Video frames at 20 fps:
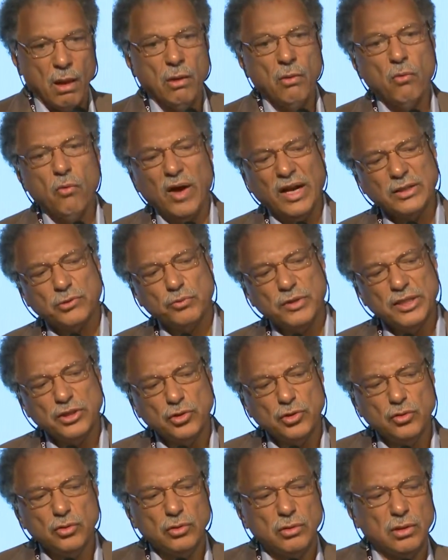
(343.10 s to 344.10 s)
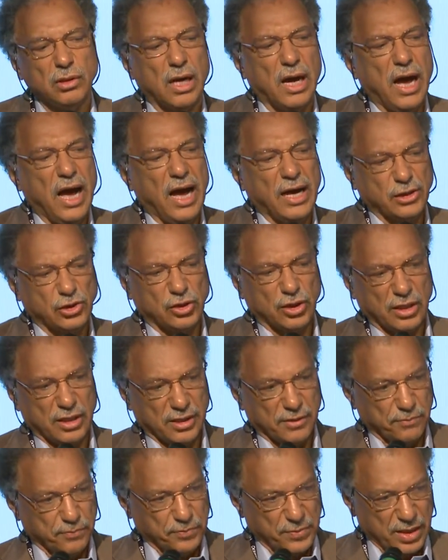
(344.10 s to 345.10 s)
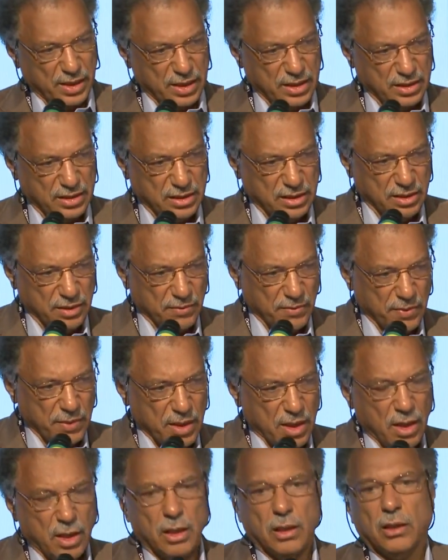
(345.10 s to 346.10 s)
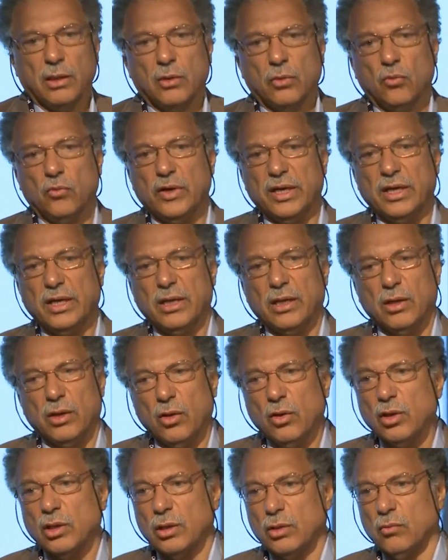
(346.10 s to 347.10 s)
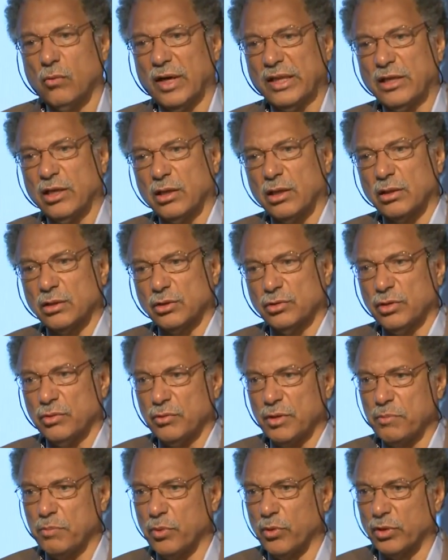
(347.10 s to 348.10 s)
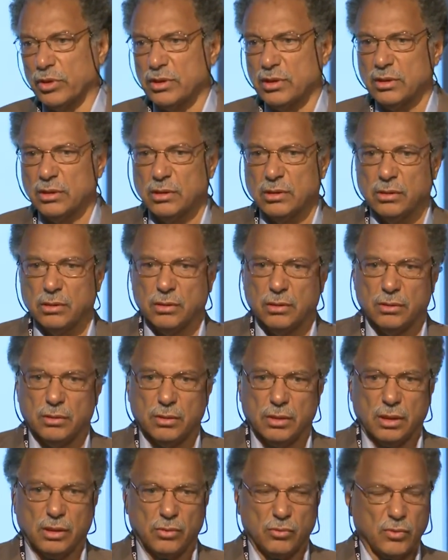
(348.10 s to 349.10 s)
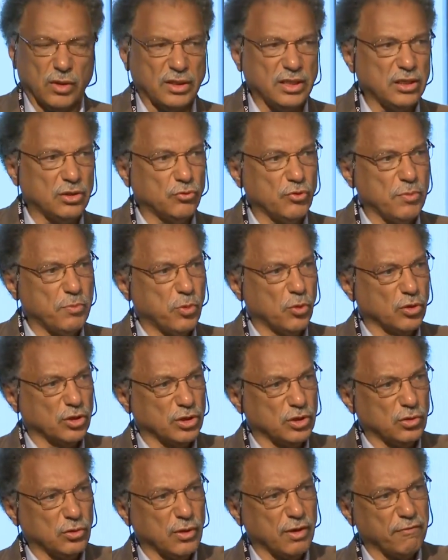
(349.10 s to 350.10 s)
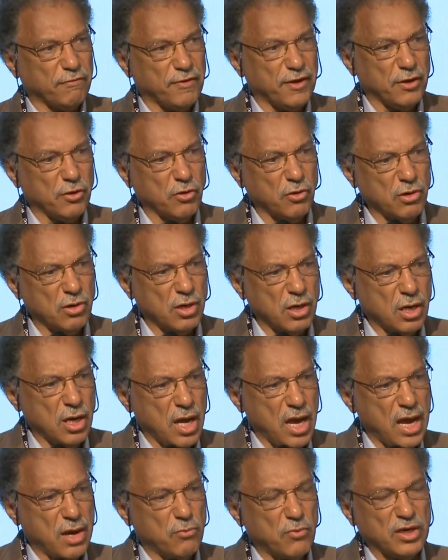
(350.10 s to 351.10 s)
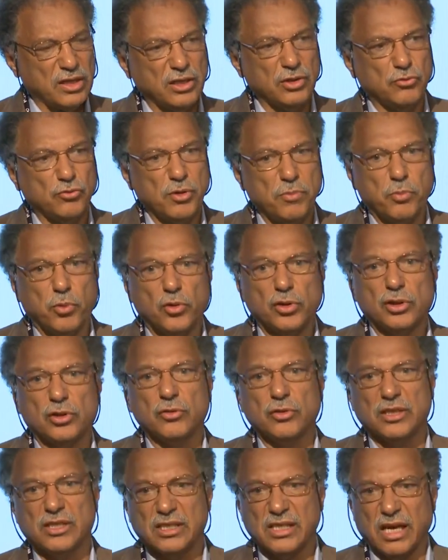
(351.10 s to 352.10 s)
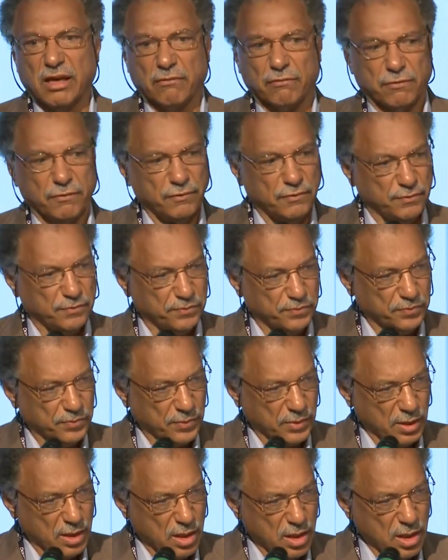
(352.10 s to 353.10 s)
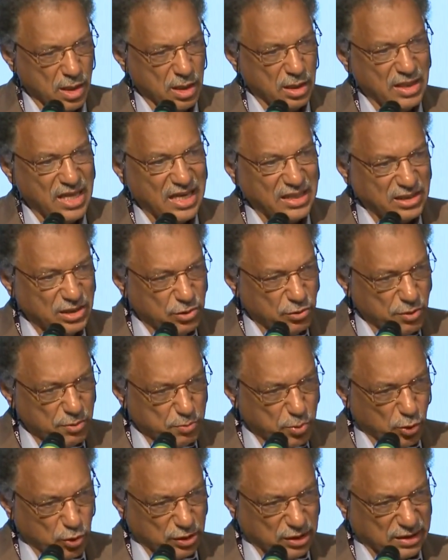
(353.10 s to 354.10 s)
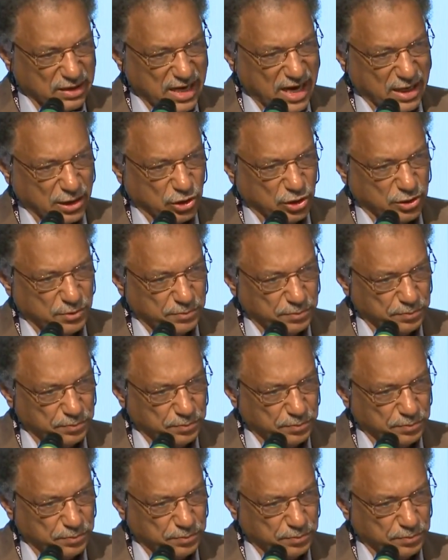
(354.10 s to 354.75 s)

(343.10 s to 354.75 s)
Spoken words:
What we do actually is we look what the country reports, what it reports to FAO, and what it reports to itself. That's the reported catch.